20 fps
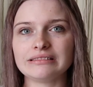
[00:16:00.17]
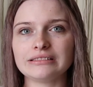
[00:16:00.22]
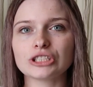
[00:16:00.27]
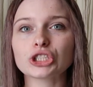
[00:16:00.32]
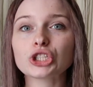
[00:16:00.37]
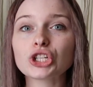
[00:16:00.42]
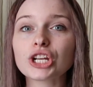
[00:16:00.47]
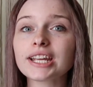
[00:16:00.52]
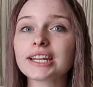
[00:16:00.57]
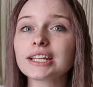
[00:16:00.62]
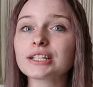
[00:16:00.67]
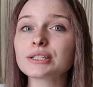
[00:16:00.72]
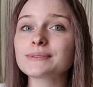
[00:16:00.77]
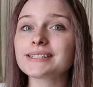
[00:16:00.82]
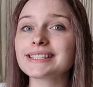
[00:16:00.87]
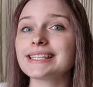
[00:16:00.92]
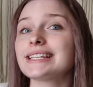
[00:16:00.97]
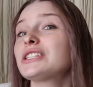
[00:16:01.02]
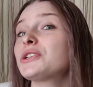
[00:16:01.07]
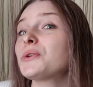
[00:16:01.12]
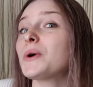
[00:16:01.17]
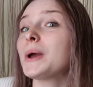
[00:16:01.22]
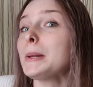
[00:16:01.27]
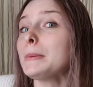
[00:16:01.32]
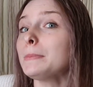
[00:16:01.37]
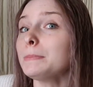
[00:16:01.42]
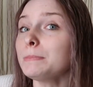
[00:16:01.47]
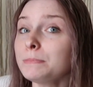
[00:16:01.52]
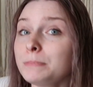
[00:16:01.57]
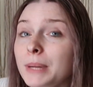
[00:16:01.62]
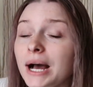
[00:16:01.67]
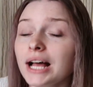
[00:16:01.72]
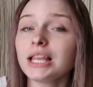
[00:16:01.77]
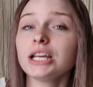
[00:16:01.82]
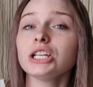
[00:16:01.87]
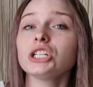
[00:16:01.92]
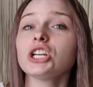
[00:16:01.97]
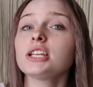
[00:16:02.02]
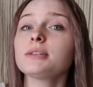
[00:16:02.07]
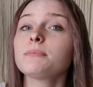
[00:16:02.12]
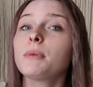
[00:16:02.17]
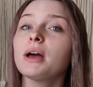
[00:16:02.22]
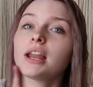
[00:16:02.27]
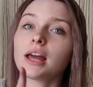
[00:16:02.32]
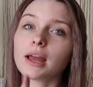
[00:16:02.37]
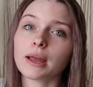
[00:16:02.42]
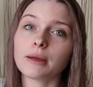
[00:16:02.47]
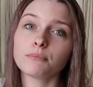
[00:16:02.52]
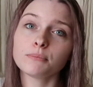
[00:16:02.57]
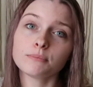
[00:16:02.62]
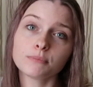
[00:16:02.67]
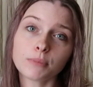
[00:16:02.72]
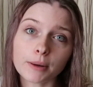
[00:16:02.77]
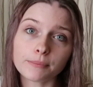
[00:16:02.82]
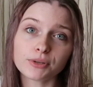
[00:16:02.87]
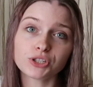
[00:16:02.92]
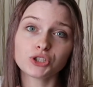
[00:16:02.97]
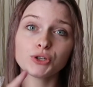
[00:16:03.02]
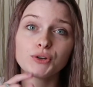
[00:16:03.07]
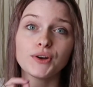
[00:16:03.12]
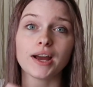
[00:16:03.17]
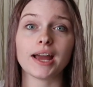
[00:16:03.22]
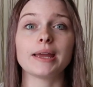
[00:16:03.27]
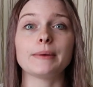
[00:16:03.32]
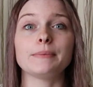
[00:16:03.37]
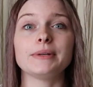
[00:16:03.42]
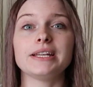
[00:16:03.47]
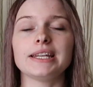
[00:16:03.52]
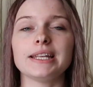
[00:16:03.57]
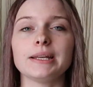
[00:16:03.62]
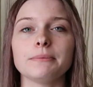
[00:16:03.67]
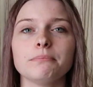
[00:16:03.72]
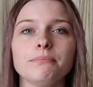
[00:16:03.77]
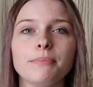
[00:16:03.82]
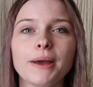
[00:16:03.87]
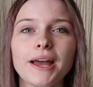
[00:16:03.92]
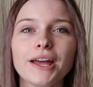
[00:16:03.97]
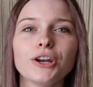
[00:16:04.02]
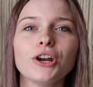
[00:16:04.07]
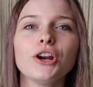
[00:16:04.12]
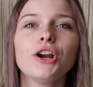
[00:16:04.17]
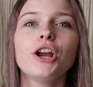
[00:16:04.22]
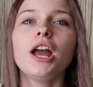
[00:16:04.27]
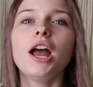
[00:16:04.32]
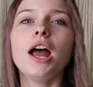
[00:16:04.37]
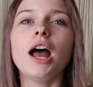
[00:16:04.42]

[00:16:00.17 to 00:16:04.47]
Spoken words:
the greatest with it, so I apologize, but I promise you I am getting better.